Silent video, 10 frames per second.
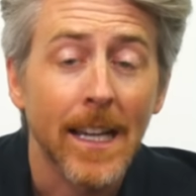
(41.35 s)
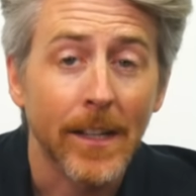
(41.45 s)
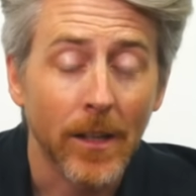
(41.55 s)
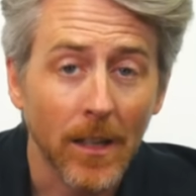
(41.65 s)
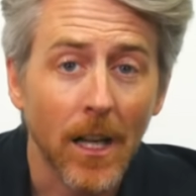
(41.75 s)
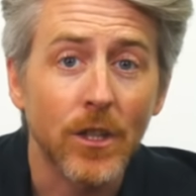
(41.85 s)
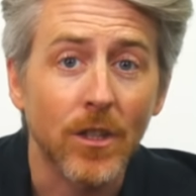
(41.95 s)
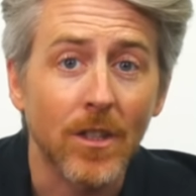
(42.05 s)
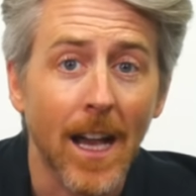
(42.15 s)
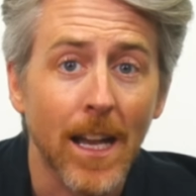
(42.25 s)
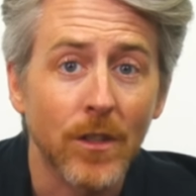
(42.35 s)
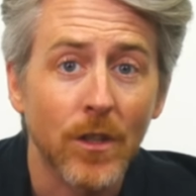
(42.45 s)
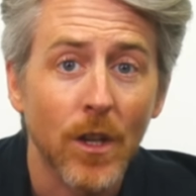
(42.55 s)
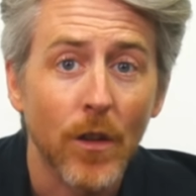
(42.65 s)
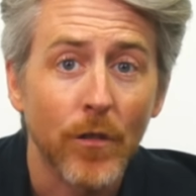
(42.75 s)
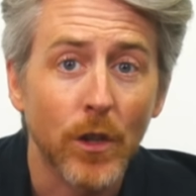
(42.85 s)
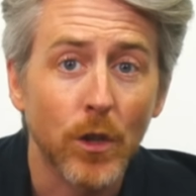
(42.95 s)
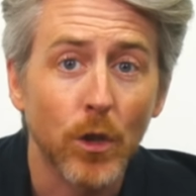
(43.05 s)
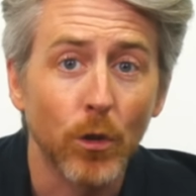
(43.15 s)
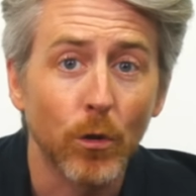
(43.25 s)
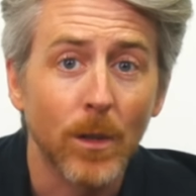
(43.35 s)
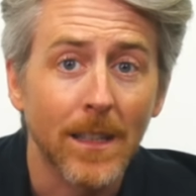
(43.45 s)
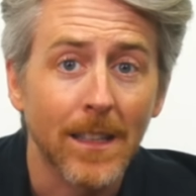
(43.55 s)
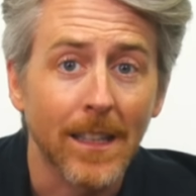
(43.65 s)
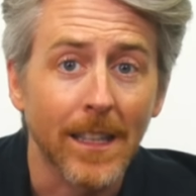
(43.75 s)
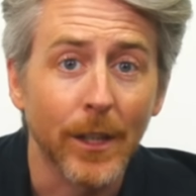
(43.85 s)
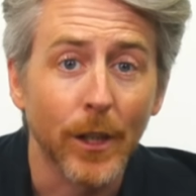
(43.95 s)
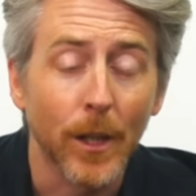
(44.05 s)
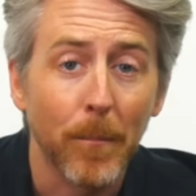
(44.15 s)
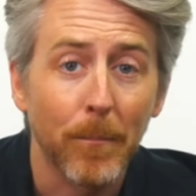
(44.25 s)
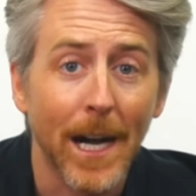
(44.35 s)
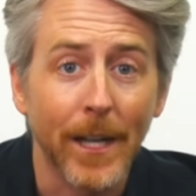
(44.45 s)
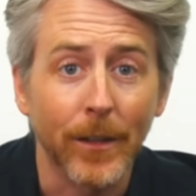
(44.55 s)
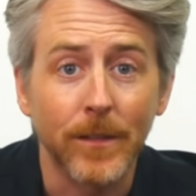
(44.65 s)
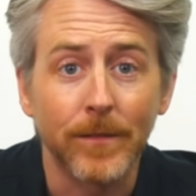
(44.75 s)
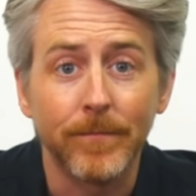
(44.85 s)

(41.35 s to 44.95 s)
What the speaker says: And our largest size, the 2 liter bottle.